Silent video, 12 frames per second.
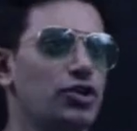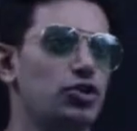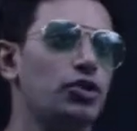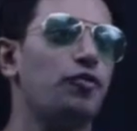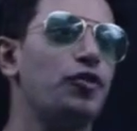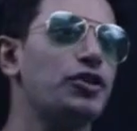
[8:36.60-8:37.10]

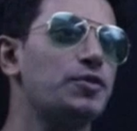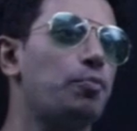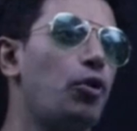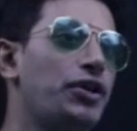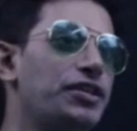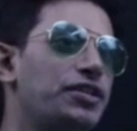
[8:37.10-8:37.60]
So the first
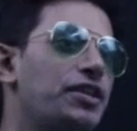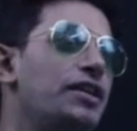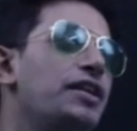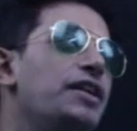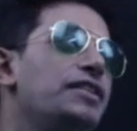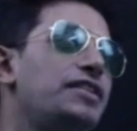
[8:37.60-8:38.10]
point,
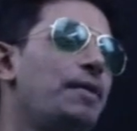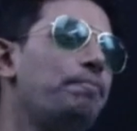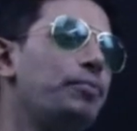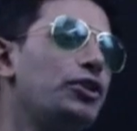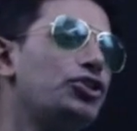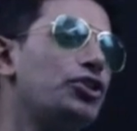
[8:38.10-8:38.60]

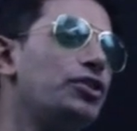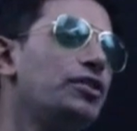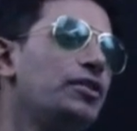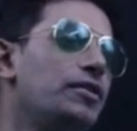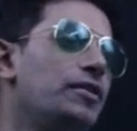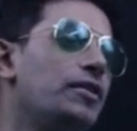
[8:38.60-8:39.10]

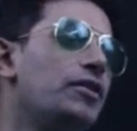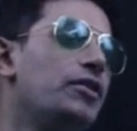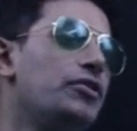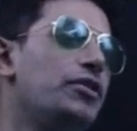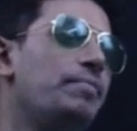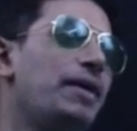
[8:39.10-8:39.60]
temperature
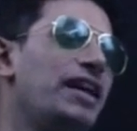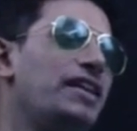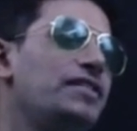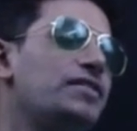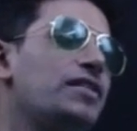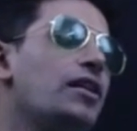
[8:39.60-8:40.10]

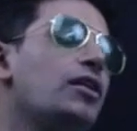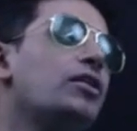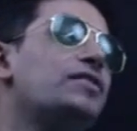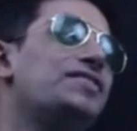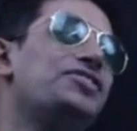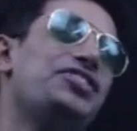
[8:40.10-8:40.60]
remains
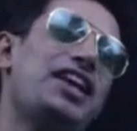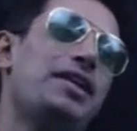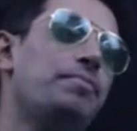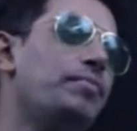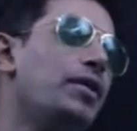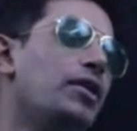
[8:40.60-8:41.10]

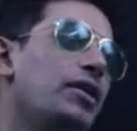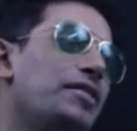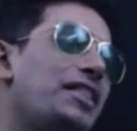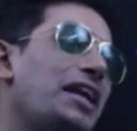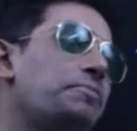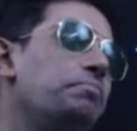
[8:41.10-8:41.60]
same.
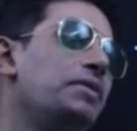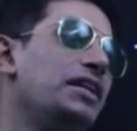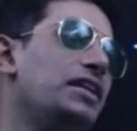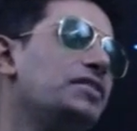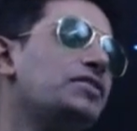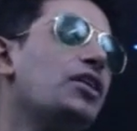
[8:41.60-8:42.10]
That
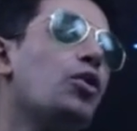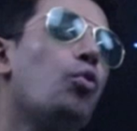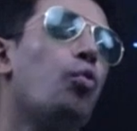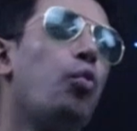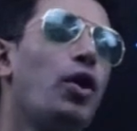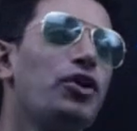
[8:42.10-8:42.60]
means
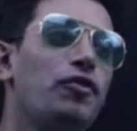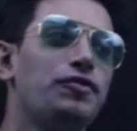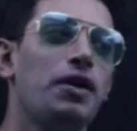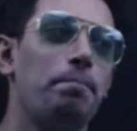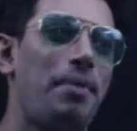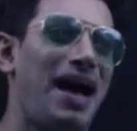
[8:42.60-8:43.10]
one of
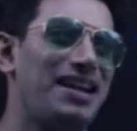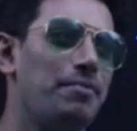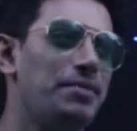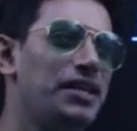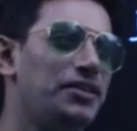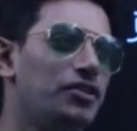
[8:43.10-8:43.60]
the
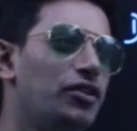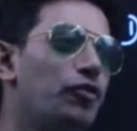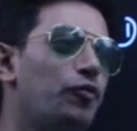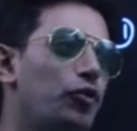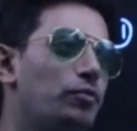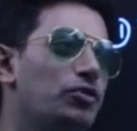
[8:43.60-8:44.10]

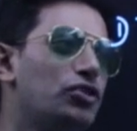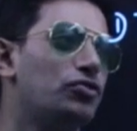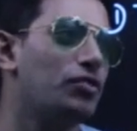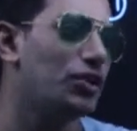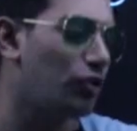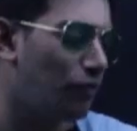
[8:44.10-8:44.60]
parameter from the
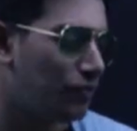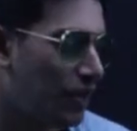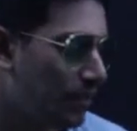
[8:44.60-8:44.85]
3 of